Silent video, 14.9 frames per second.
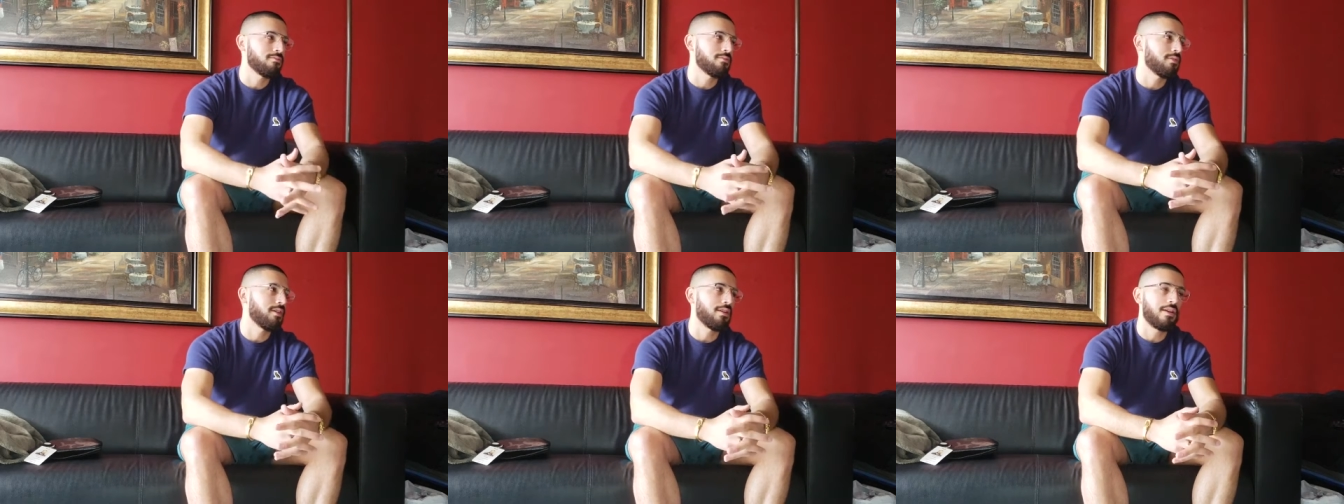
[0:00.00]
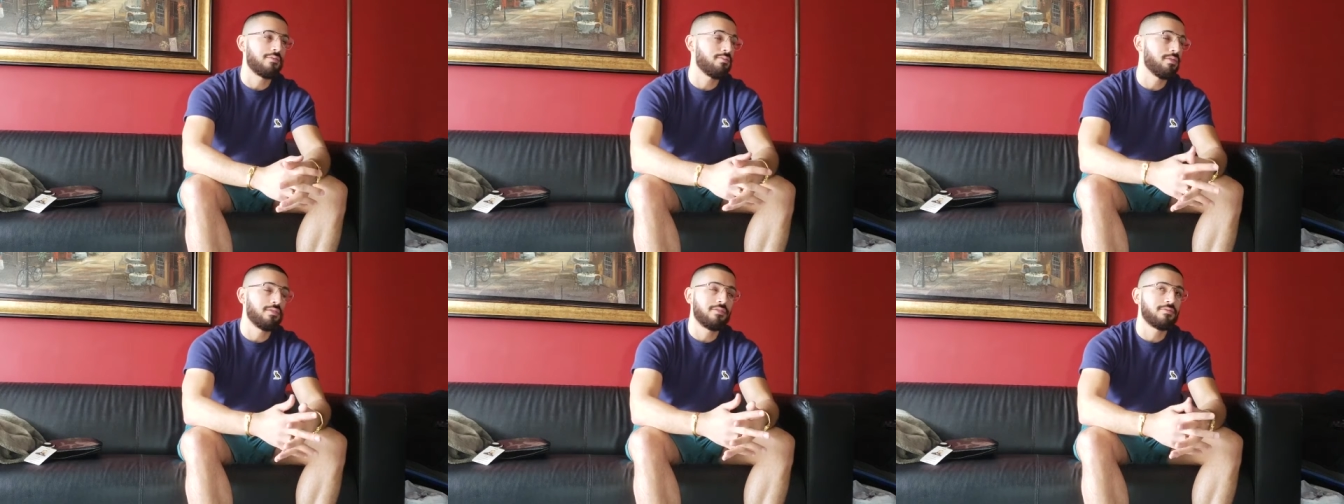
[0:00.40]
I, I
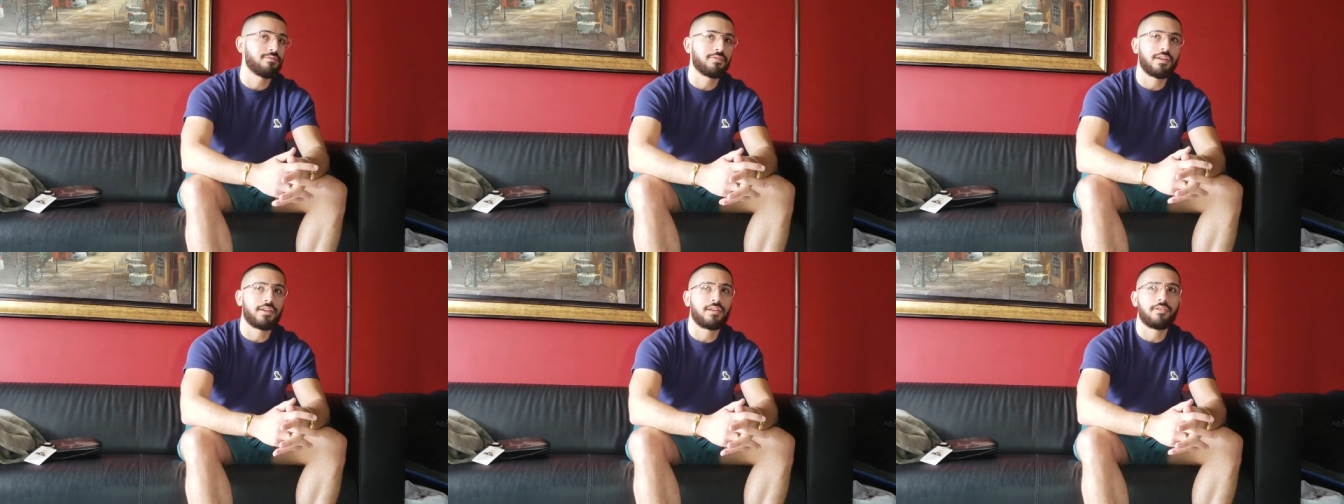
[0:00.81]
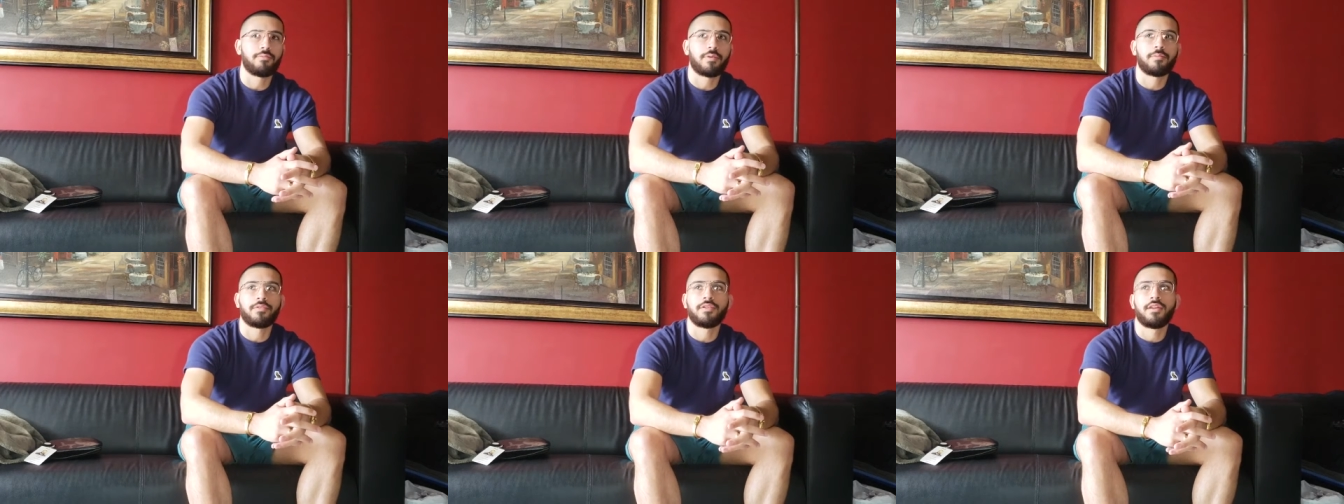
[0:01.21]
really don't. I can't
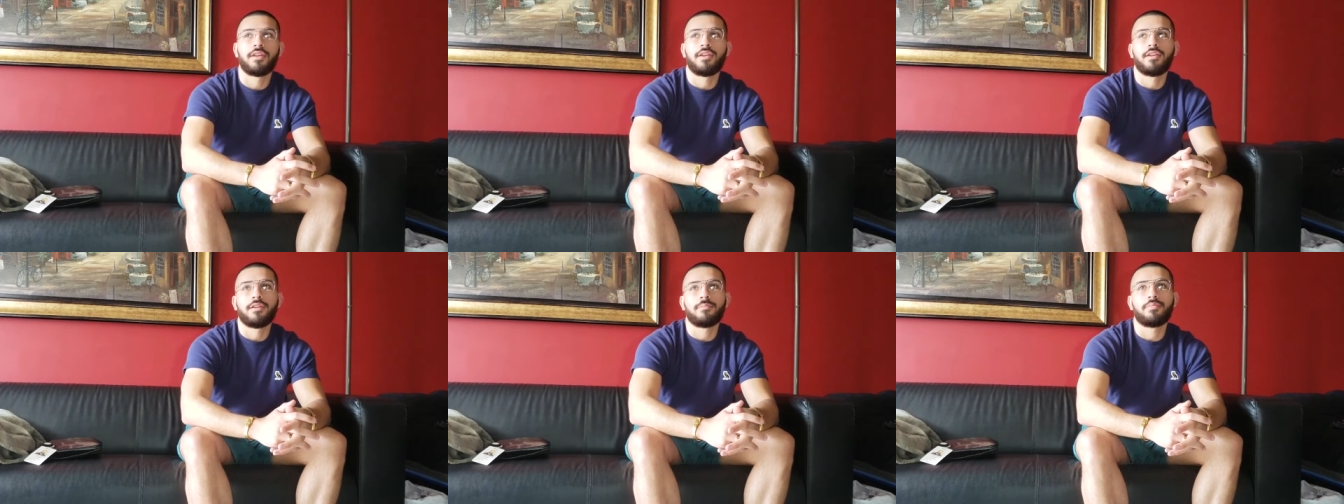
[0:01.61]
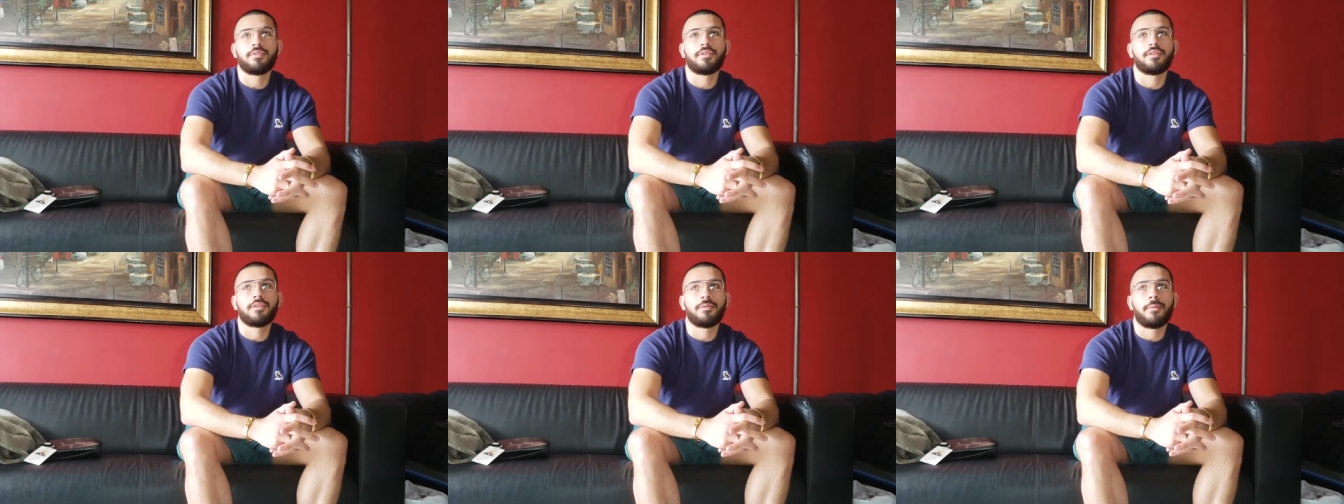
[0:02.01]
remember.
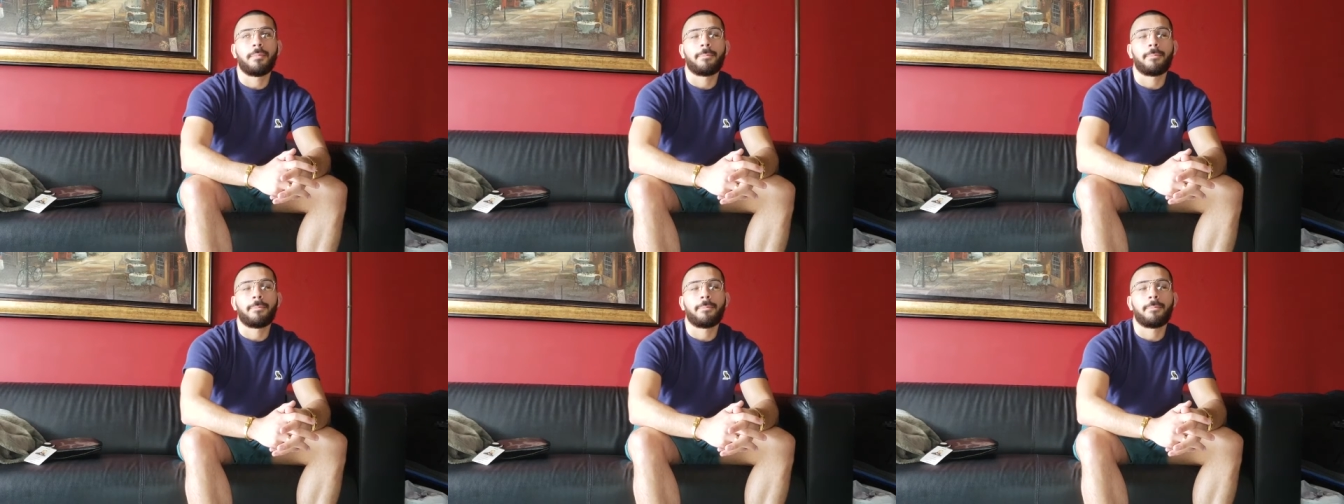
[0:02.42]
But